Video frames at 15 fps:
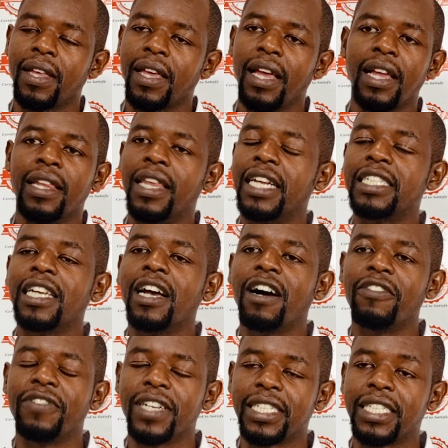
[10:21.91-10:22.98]
And that
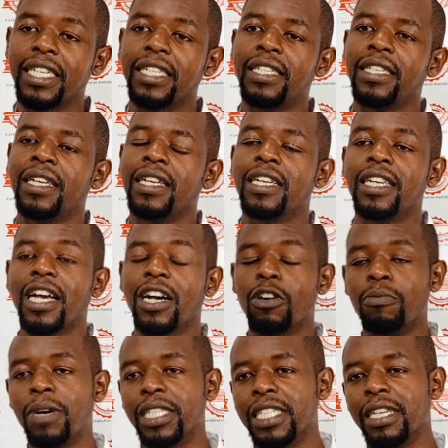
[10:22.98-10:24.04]
affected
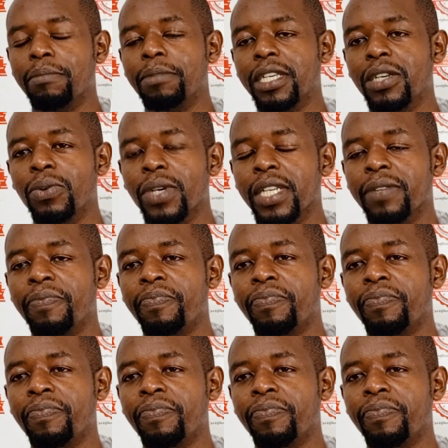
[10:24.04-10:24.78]
NAKUMATT in a big way.